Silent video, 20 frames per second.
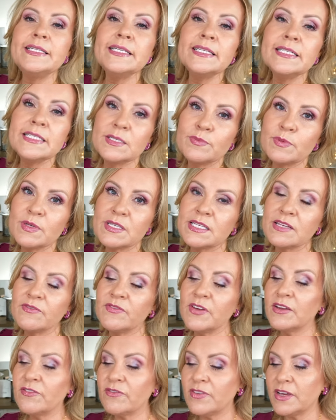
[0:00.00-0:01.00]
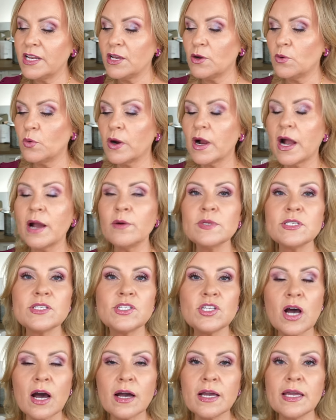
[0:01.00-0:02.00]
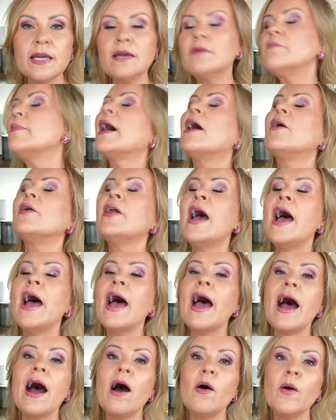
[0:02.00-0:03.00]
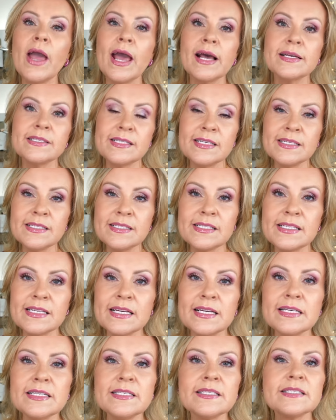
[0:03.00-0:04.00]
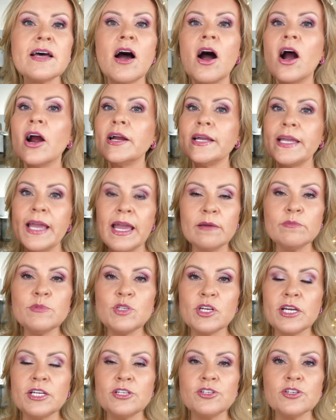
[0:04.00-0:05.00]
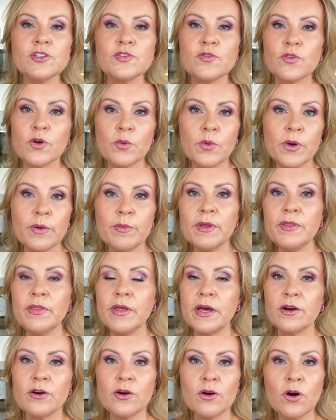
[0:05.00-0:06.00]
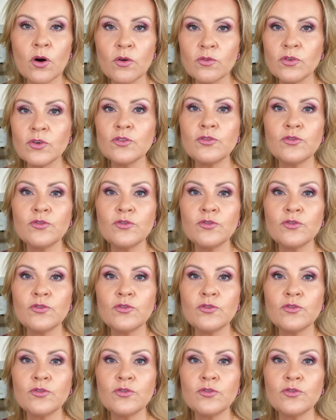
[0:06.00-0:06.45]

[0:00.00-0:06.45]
did a specific video where I was talking about how essences are game changers for women that are over